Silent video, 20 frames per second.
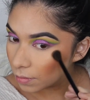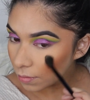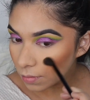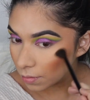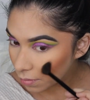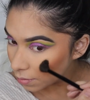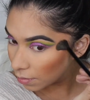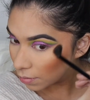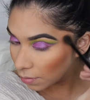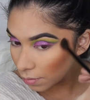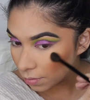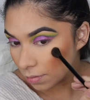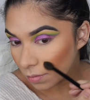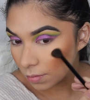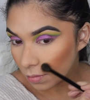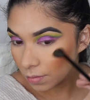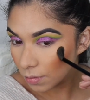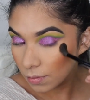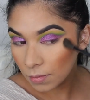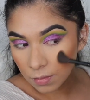These are
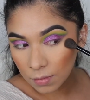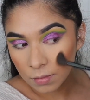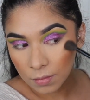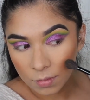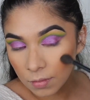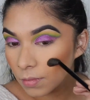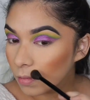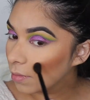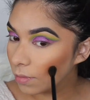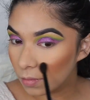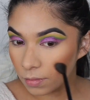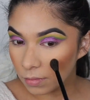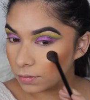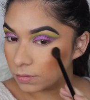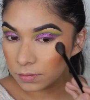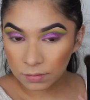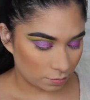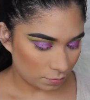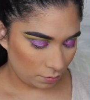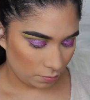freaking
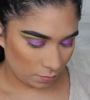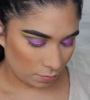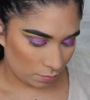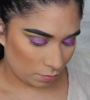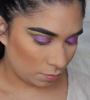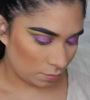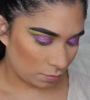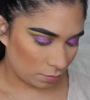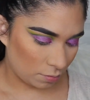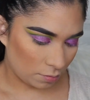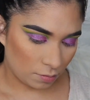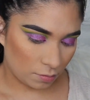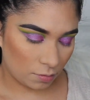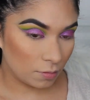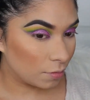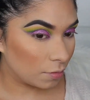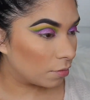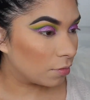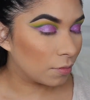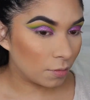phenomenal, you guys. These are
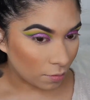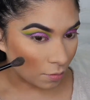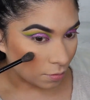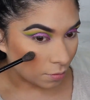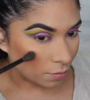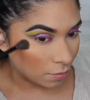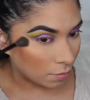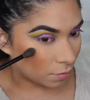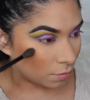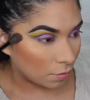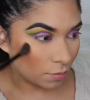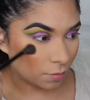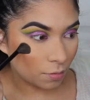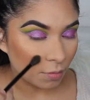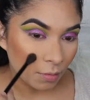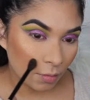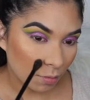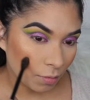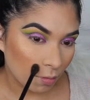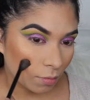so gorgeous.